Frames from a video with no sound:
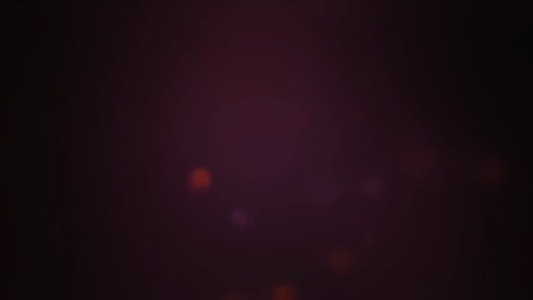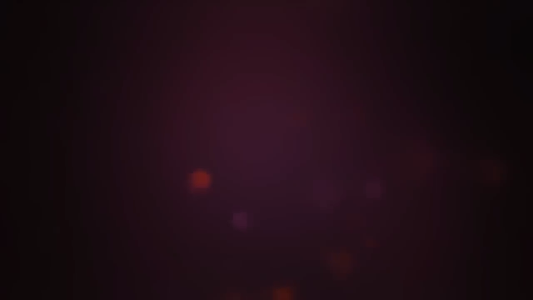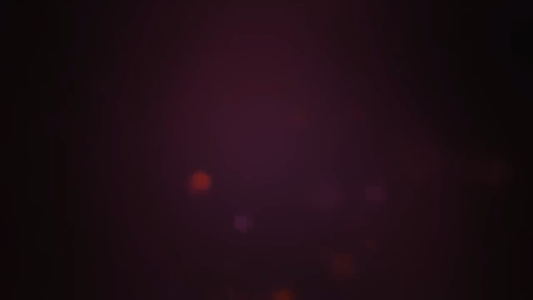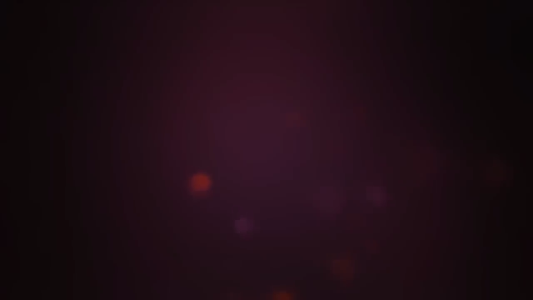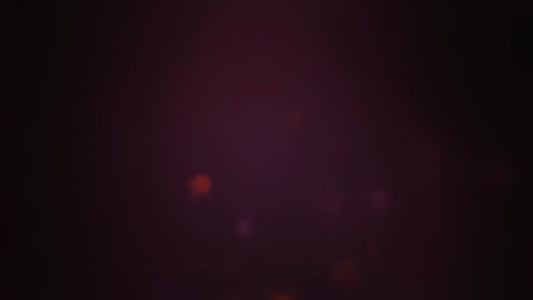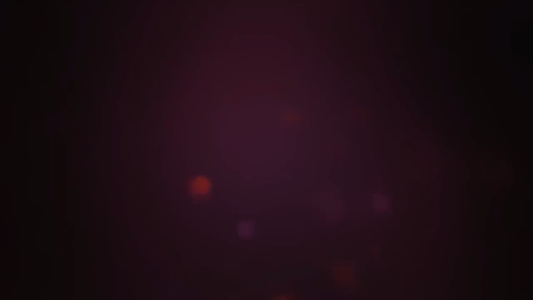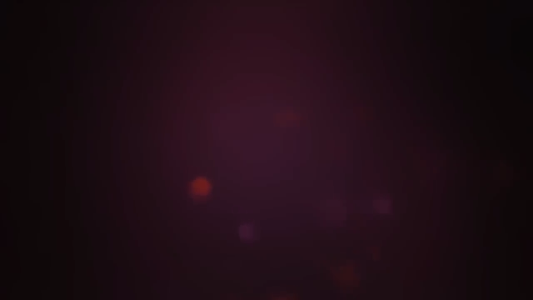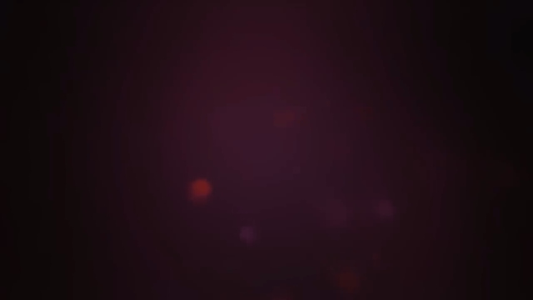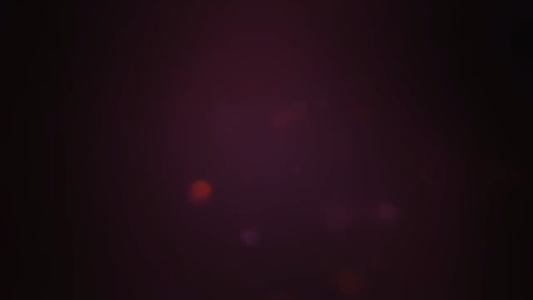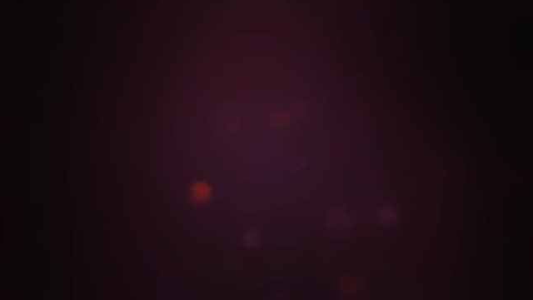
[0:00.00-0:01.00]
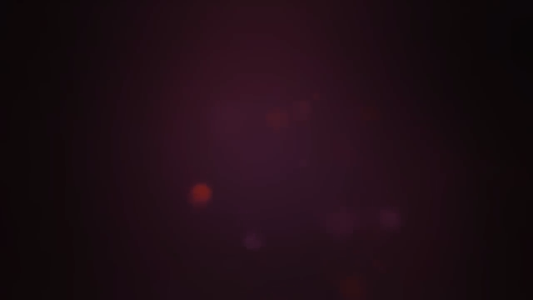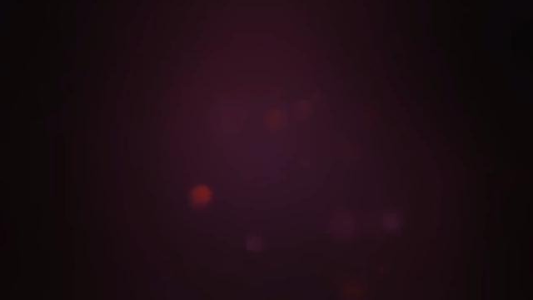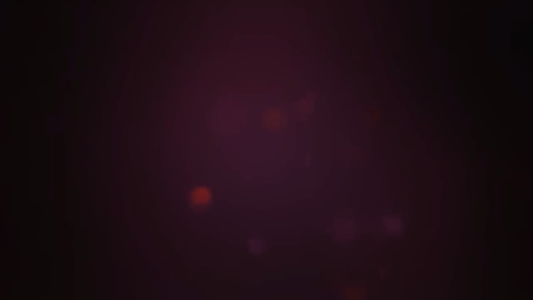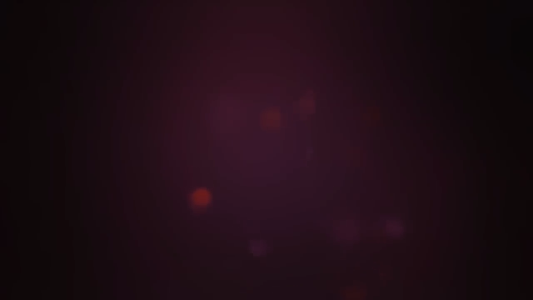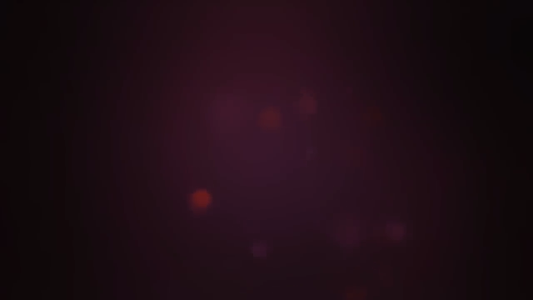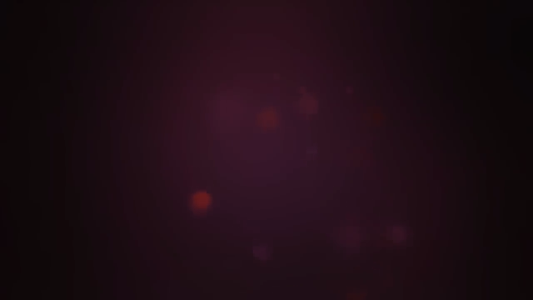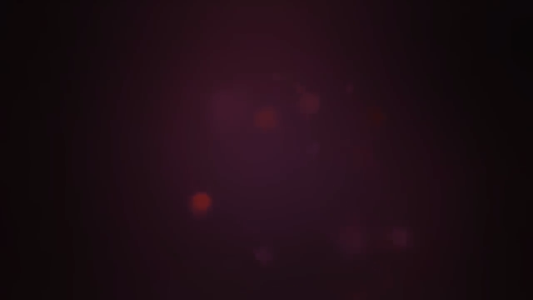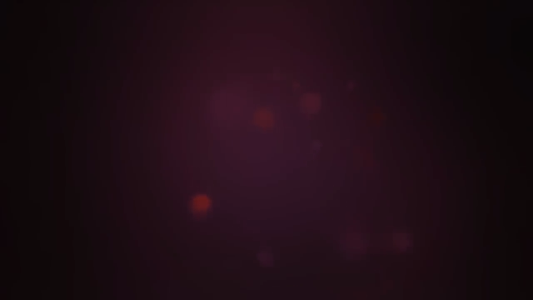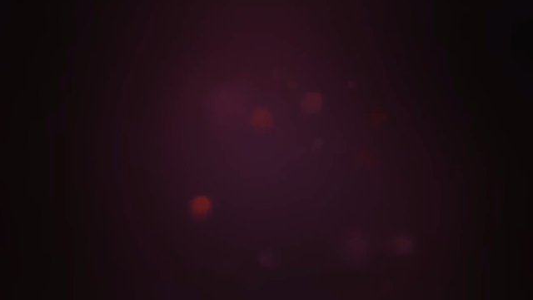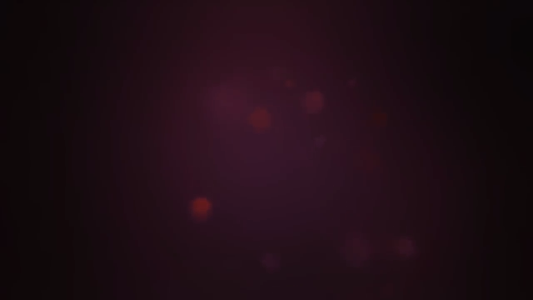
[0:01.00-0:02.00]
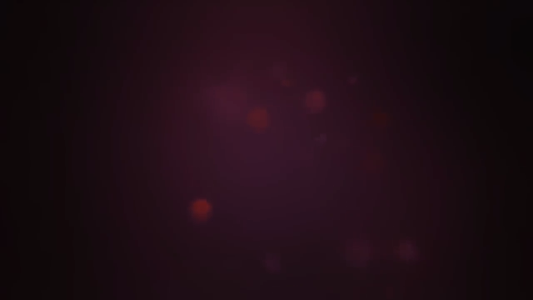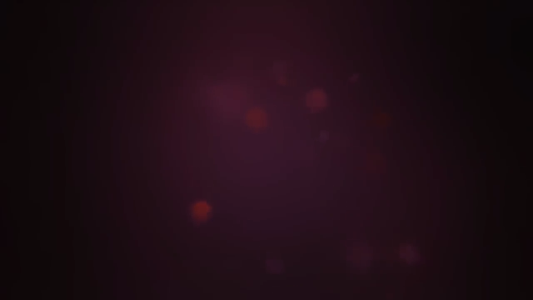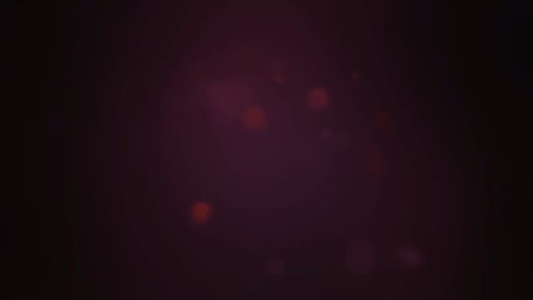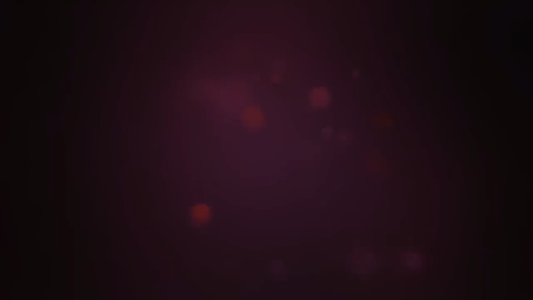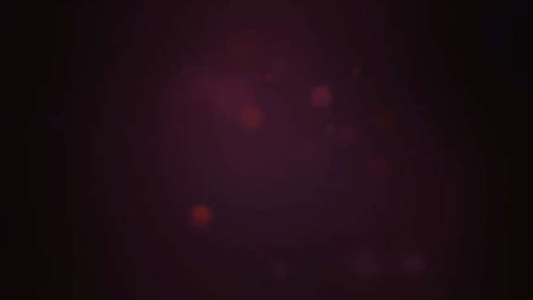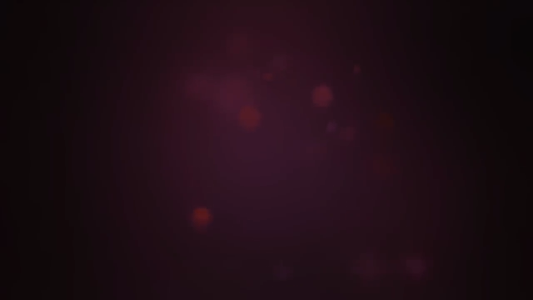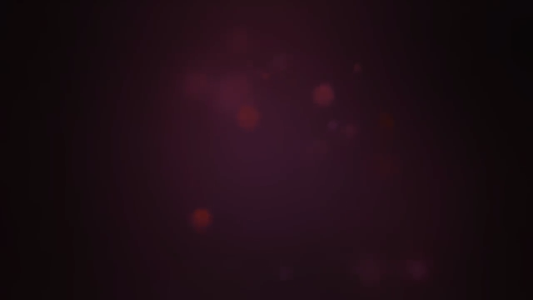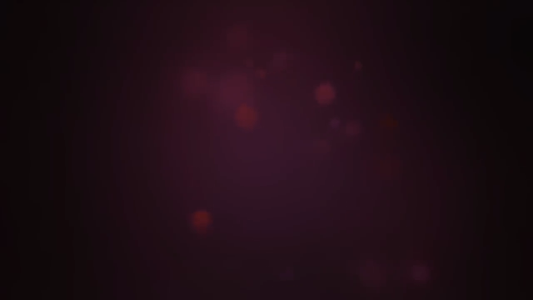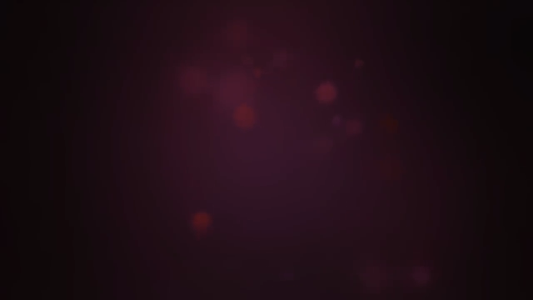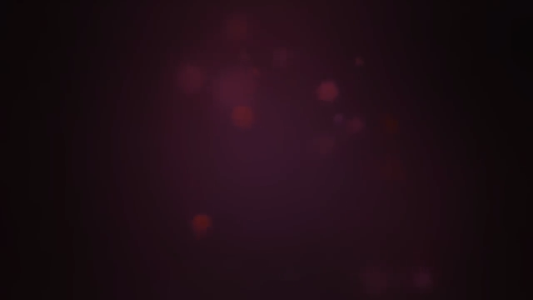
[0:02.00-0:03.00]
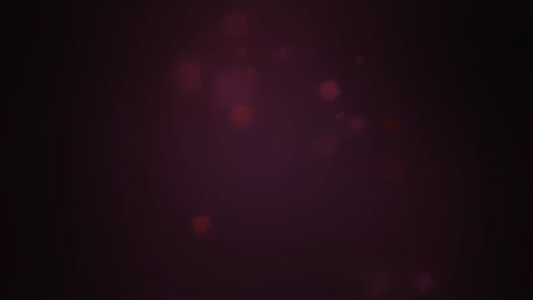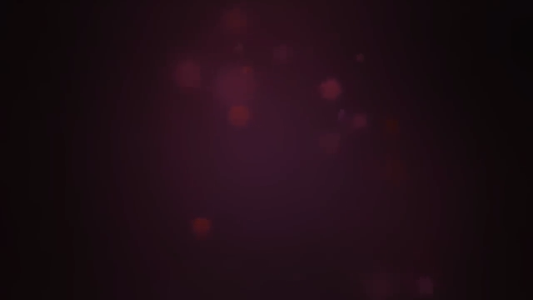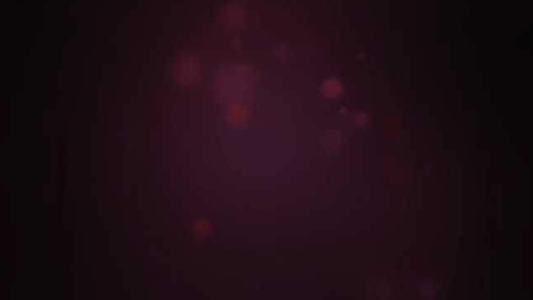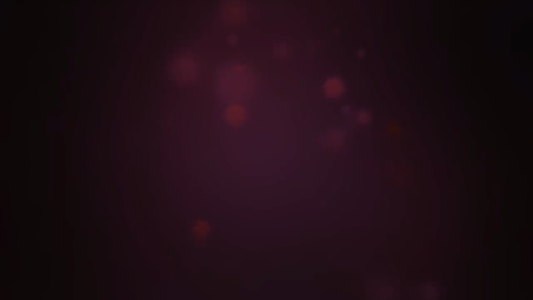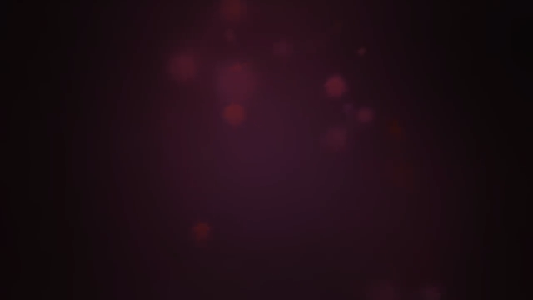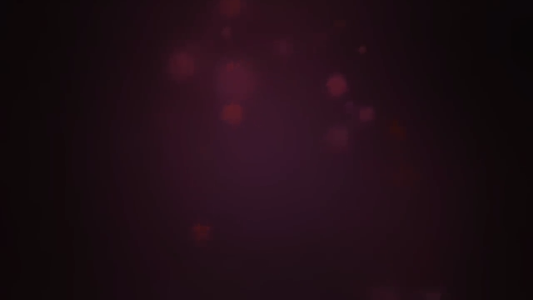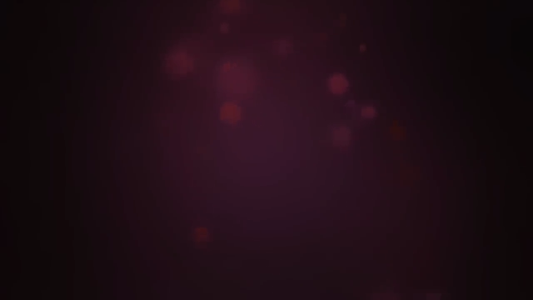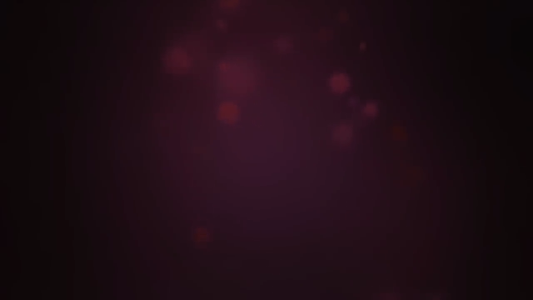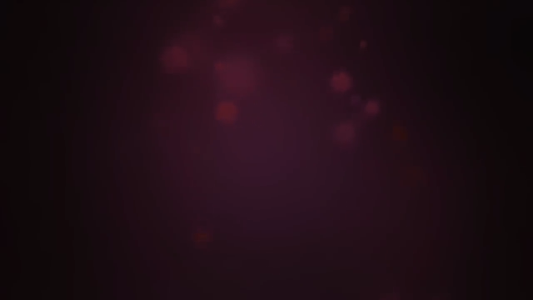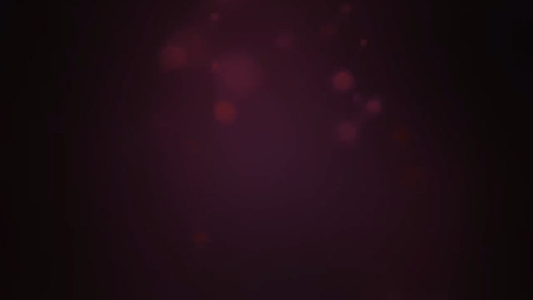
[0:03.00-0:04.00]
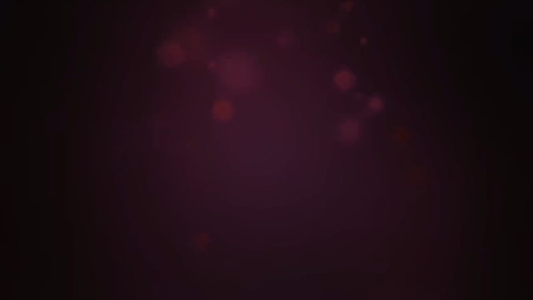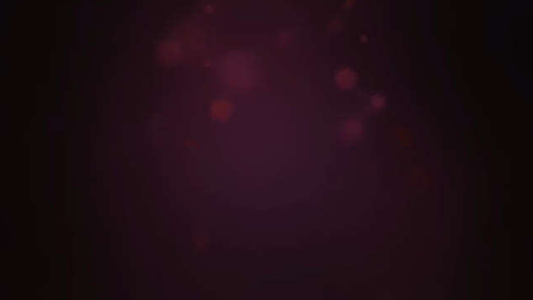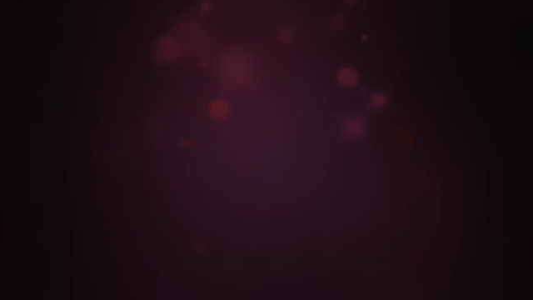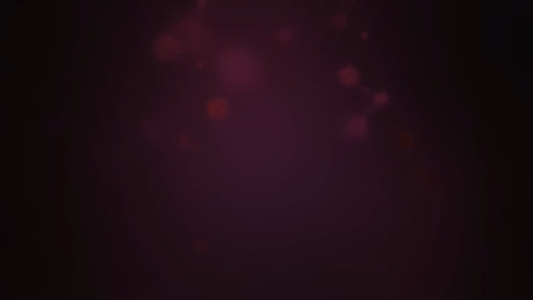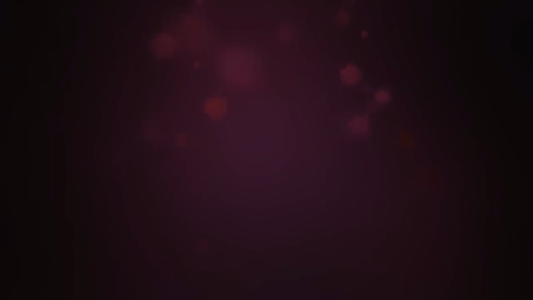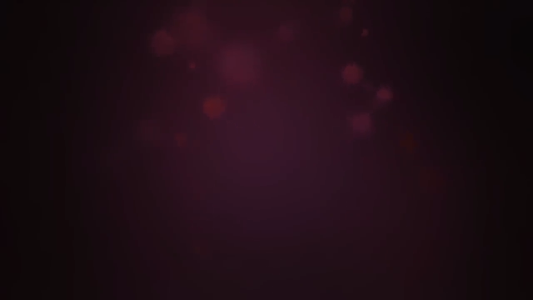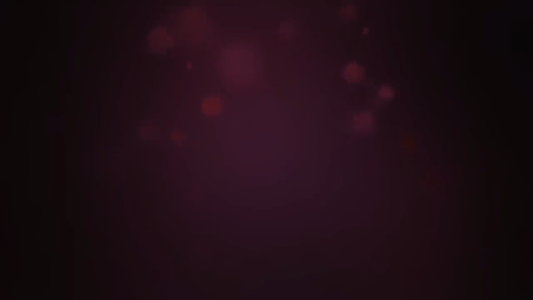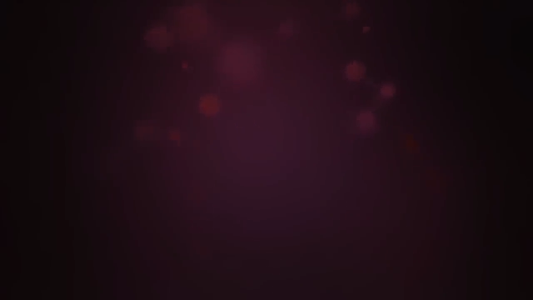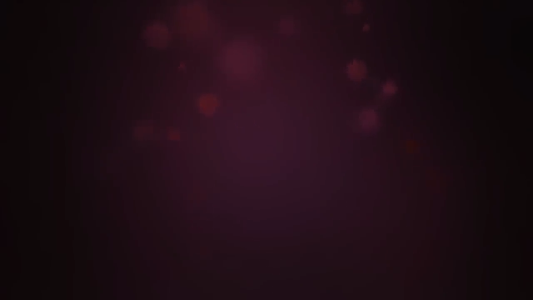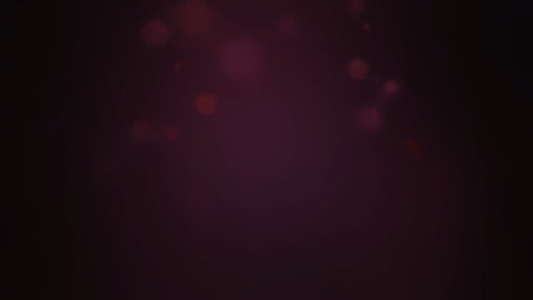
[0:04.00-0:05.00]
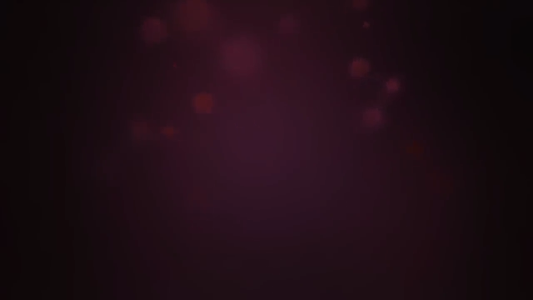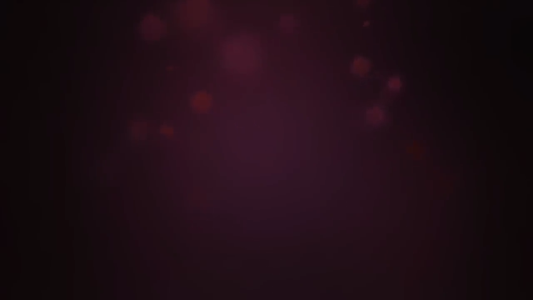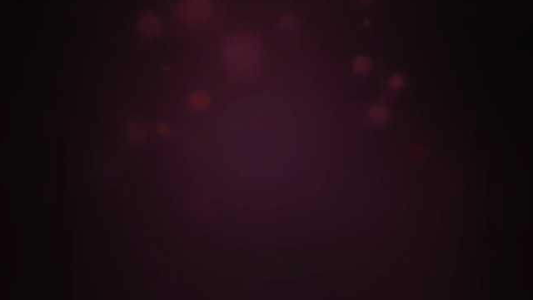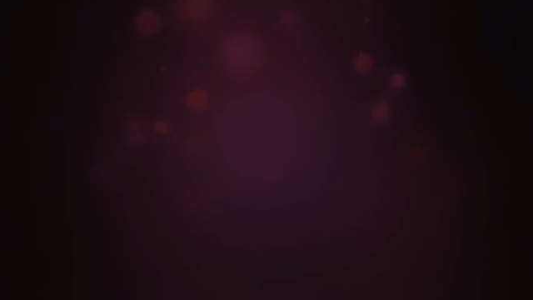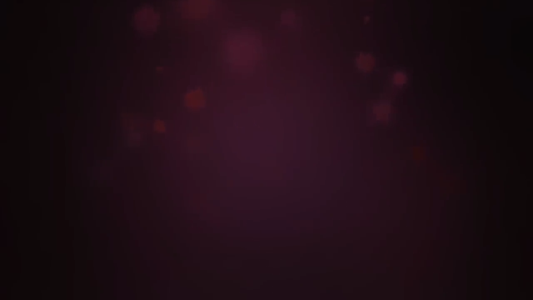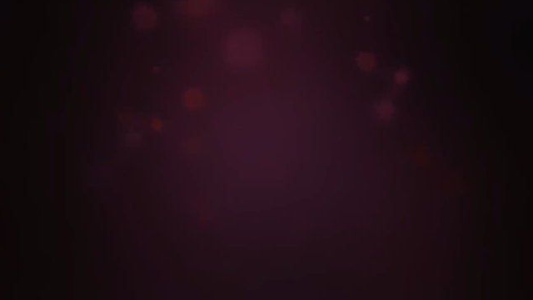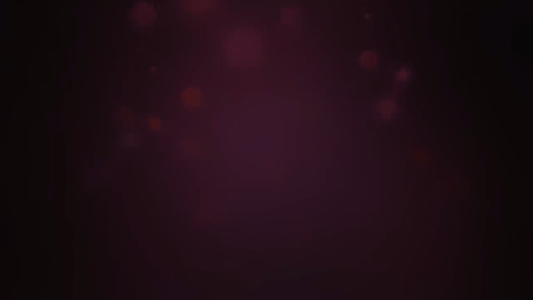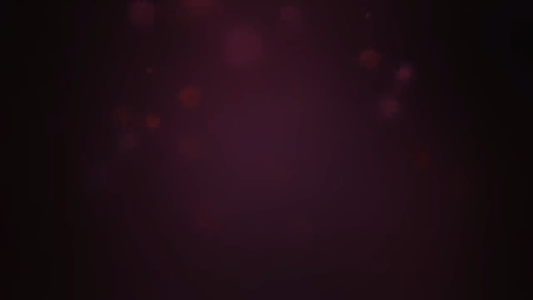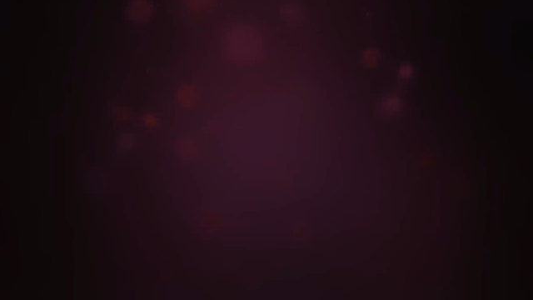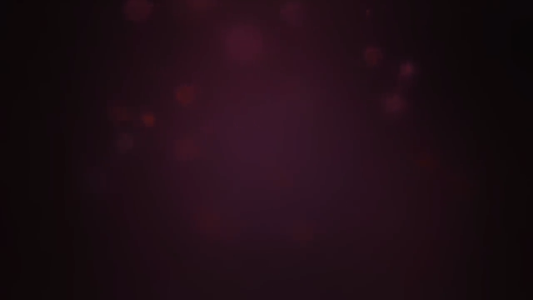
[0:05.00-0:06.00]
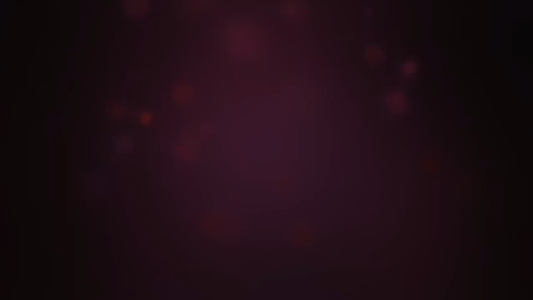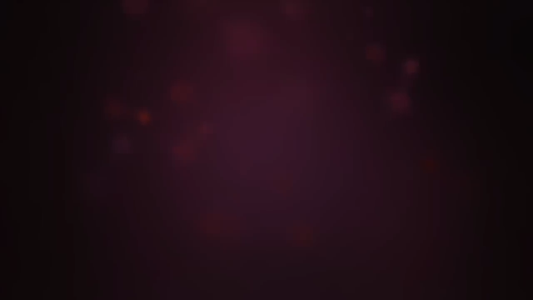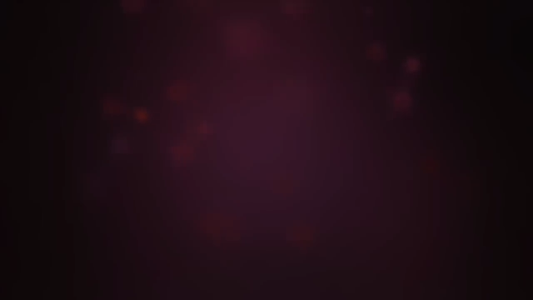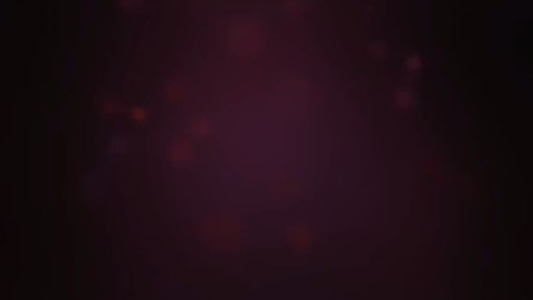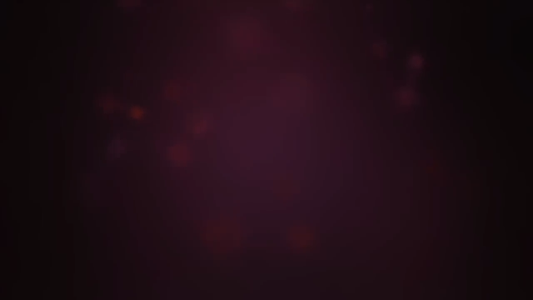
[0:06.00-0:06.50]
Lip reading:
(no speaker visible)